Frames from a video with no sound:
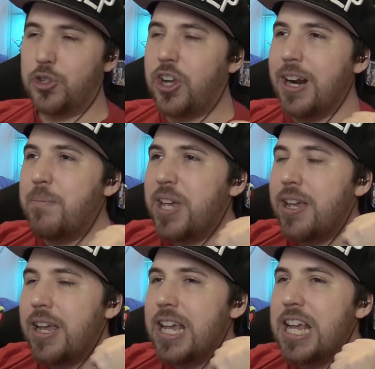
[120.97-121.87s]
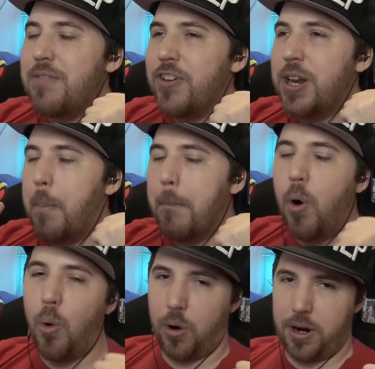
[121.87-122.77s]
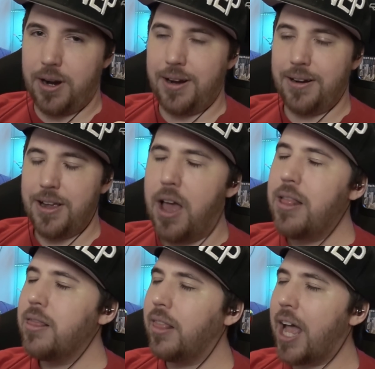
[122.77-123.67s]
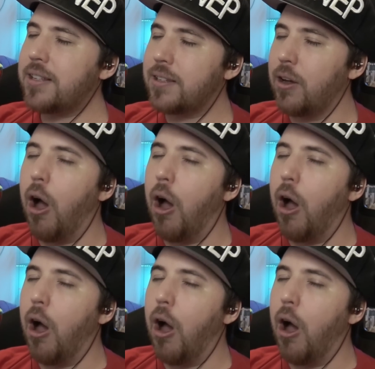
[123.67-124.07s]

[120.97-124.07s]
There's gonna be even more. Let's